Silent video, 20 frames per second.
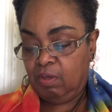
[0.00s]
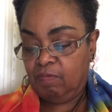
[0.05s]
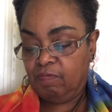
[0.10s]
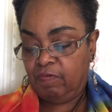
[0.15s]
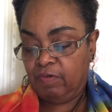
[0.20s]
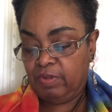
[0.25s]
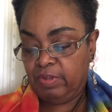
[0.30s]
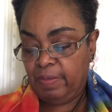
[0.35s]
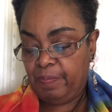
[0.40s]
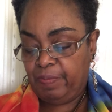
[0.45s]

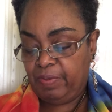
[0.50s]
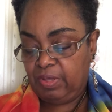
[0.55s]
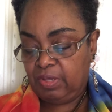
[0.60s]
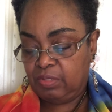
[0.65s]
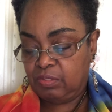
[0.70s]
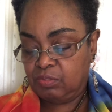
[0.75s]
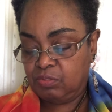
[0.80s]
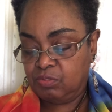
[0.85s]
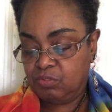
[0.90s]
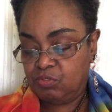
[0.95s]

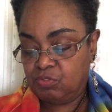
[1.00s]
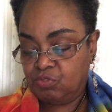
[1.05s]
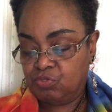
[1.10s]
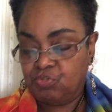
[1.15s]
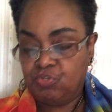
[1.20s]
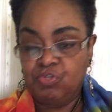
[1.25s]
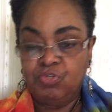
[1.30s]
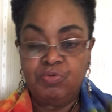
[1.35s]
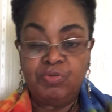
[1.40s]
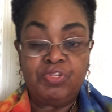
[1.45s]
Philippians
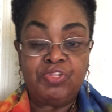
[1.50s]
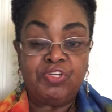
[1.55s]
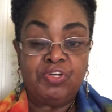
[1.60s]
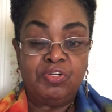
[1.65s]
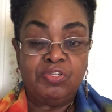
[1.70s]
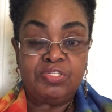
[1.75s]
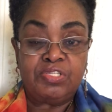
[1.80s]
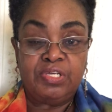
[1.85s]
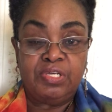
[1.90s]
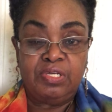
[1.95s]
2 and
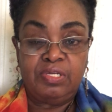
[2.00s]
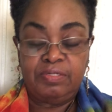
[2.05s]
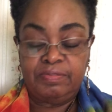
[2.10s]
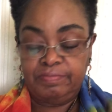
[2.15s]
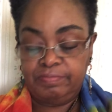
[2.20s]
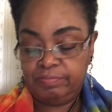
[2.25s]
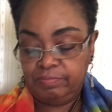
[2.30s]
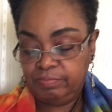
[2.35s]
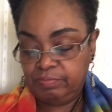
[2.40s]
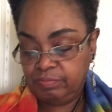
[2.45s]
13.